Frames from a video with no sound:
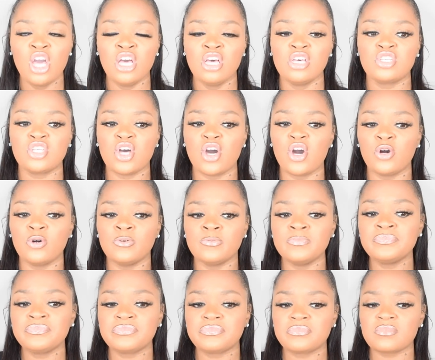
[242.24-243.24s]

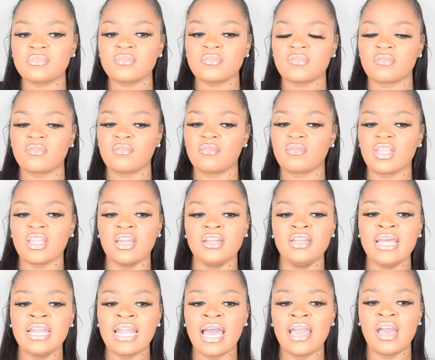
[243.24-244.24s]
So
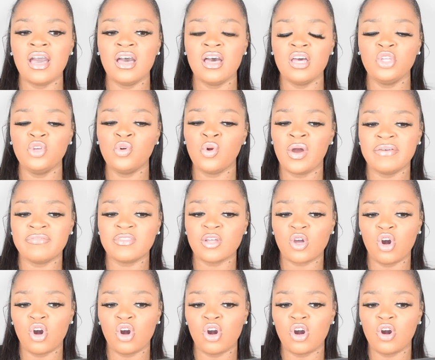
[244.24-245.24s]
they like, you don't have to
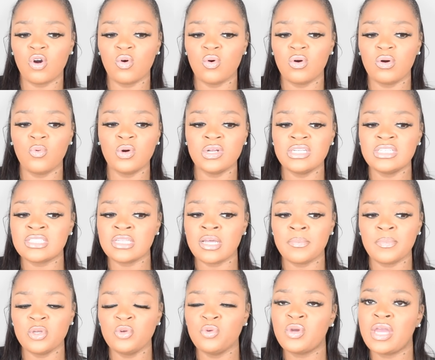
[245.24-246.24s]
call on this
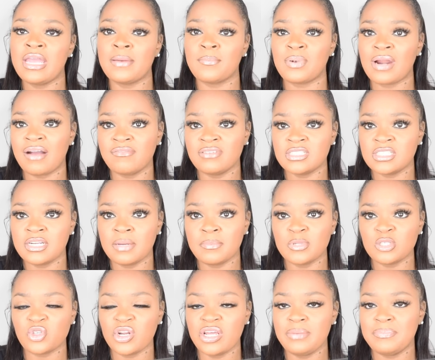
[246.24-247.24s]
number. You can't private your number.
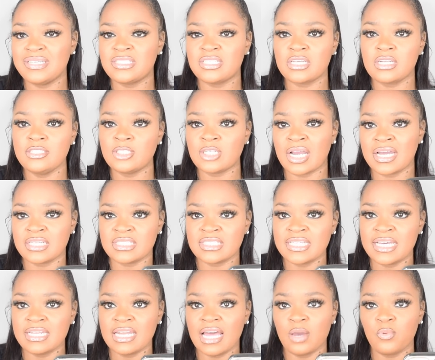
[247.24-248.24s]
So they basically trying to
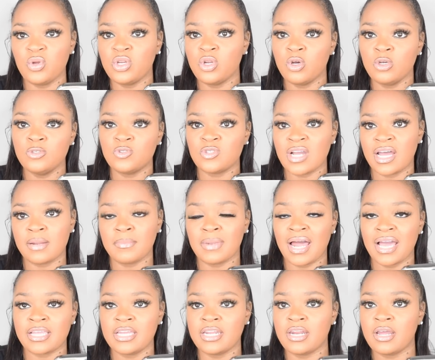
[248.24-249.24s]
say, like, we know you tried to
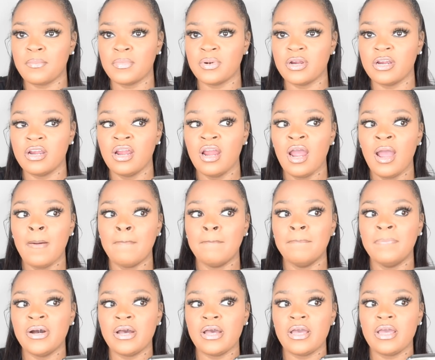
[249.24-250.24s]
block your number,
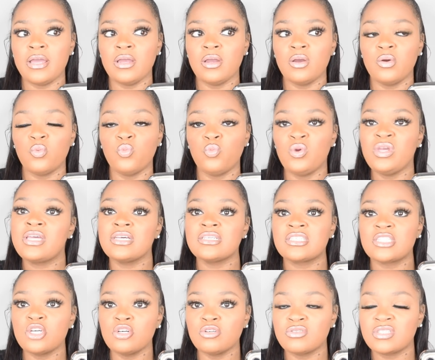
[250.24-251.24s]
but we can
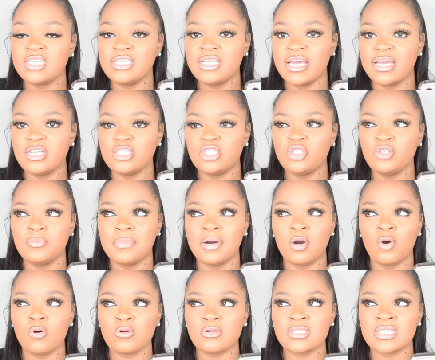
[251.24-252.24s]
still see that it's you. But
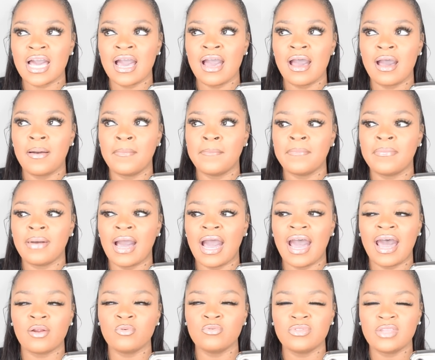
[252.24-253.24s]
whole time,
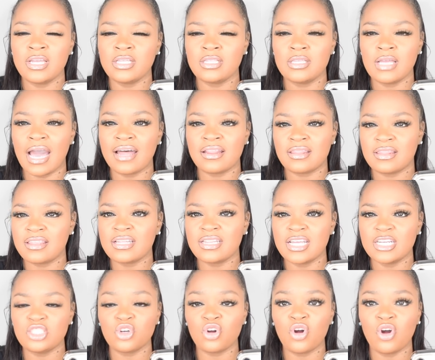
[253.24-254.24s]
I think
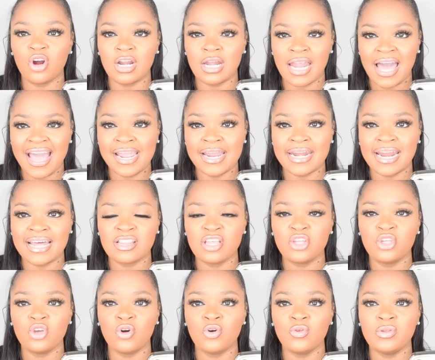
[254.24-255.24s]
that y'all are lying. I
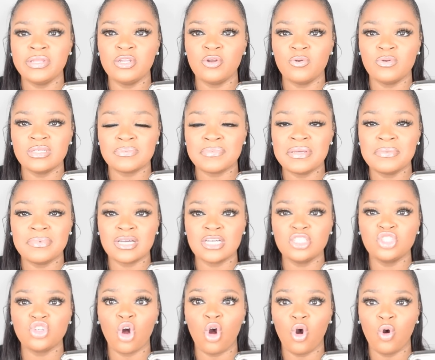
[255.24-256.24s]
think y'all only know it's me
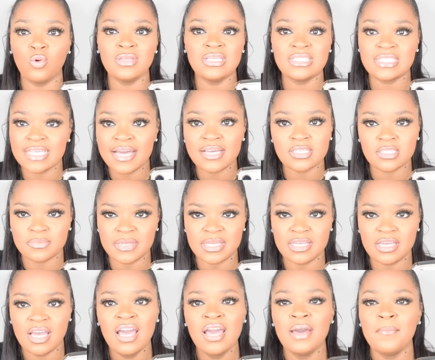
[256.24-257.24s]
because y'all only text
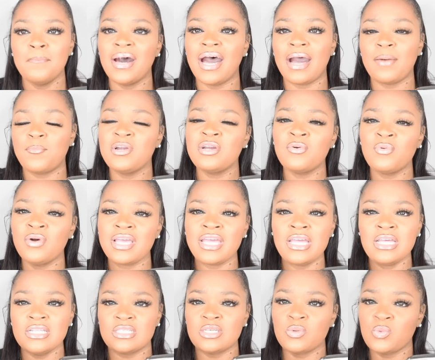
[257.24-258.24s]
me. But we won't
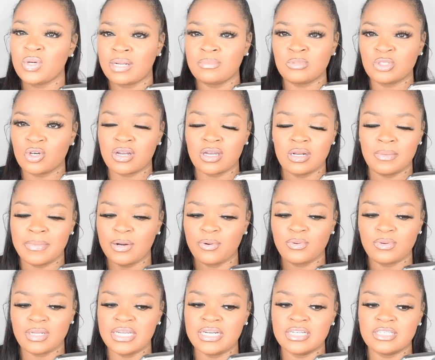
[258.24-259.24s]
get into what I'm talking
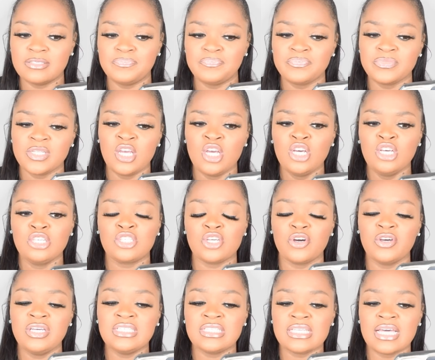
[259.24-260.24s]
about later.
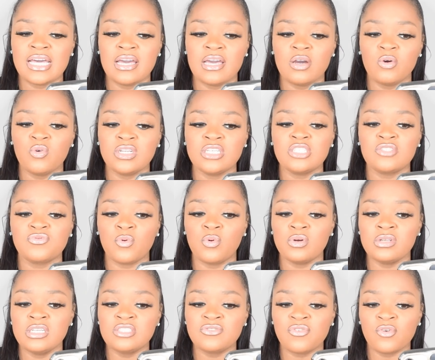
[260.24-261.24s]
So he said, on
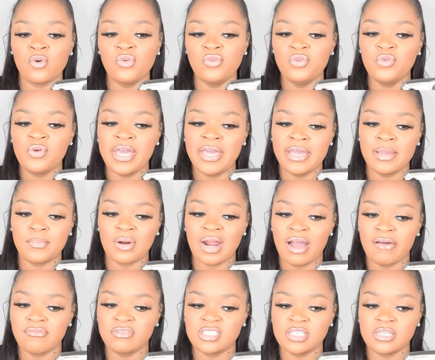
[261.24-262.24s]
this phone, you can't
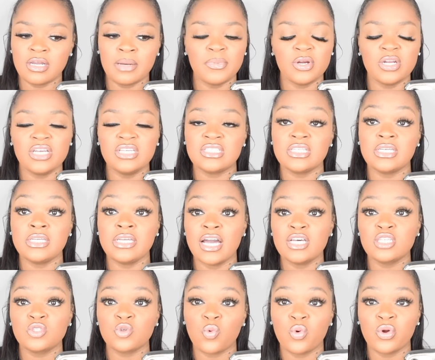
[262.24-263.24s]
private your number. It's a
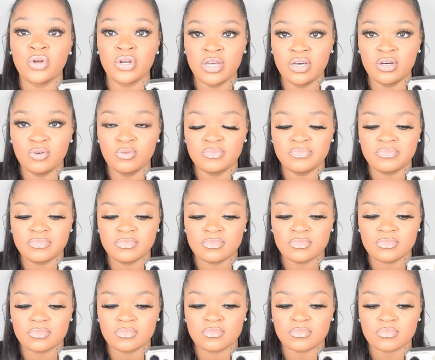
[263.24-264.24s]
yes or no.
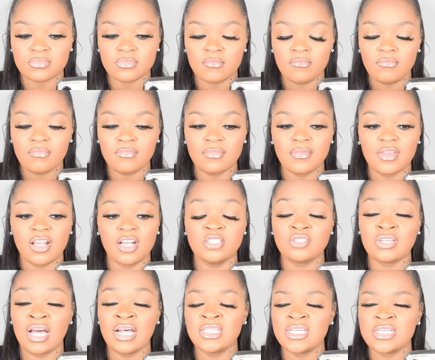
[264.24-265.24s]

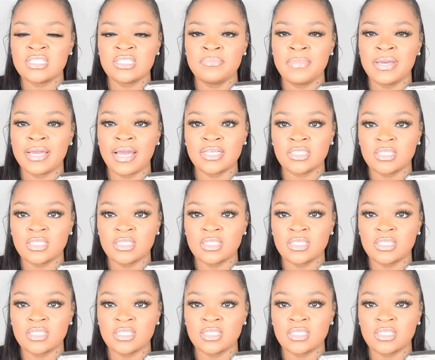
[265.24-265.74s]
So I texted back.